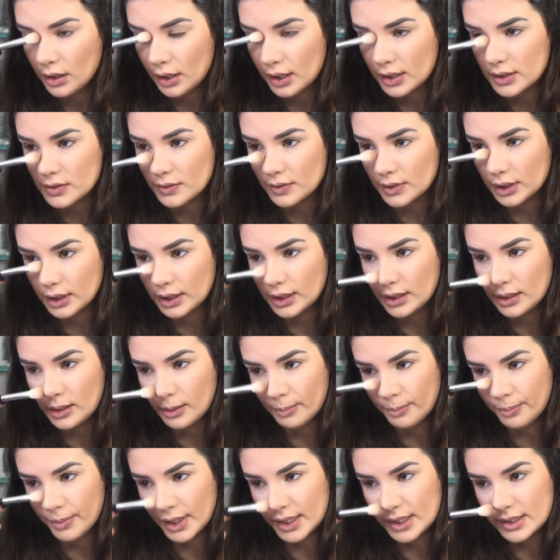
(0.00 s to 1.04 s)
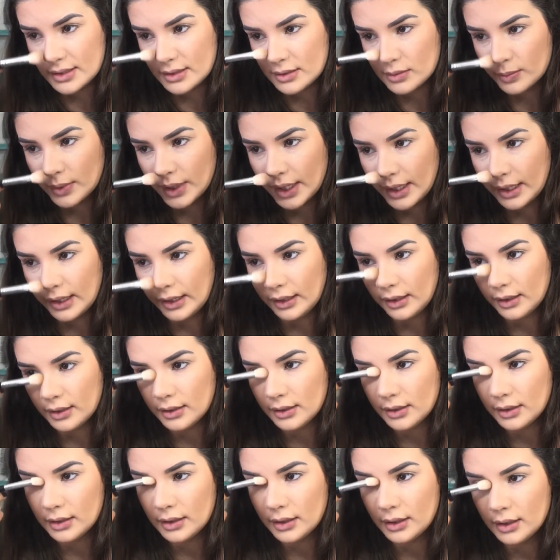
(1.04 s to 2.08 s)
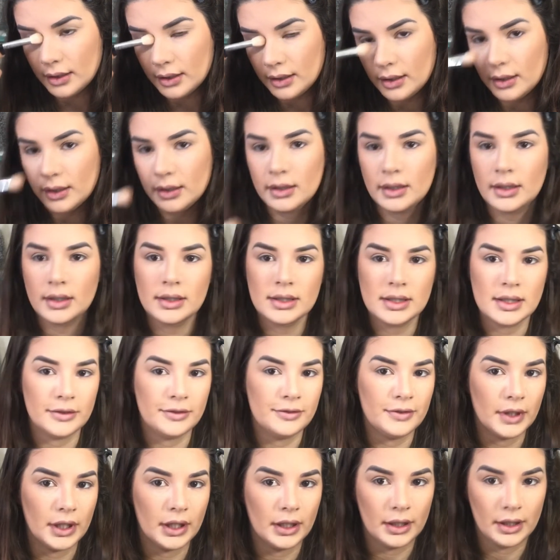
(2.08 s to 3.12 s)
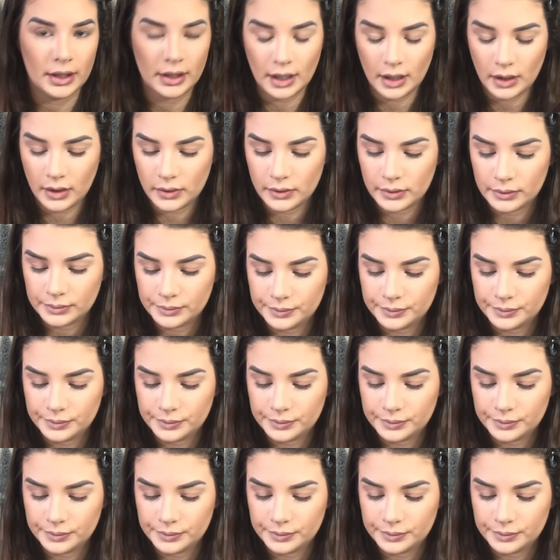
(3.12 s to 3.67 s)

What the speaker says: that's really the best way to figure it out.